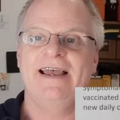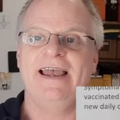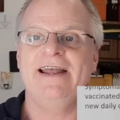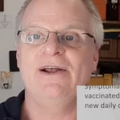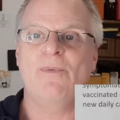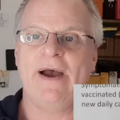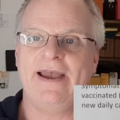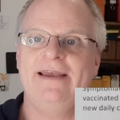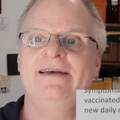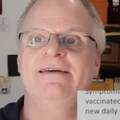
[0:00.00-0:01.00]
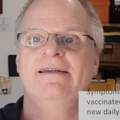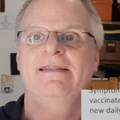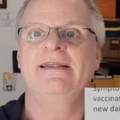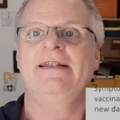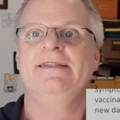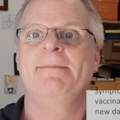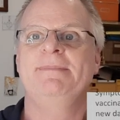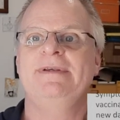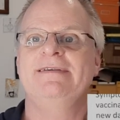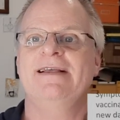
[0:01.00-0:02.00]
in a way that
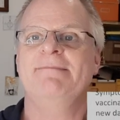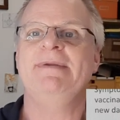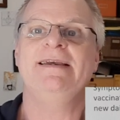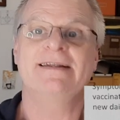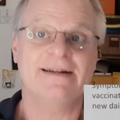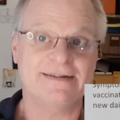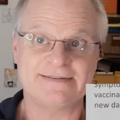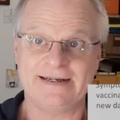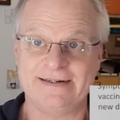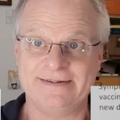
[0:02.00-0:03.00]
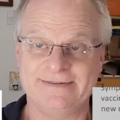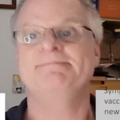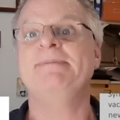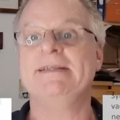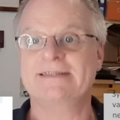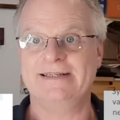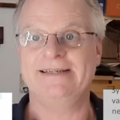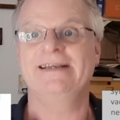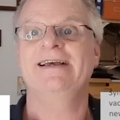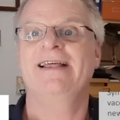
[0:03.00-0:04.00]
numpties like me can understand. Basically,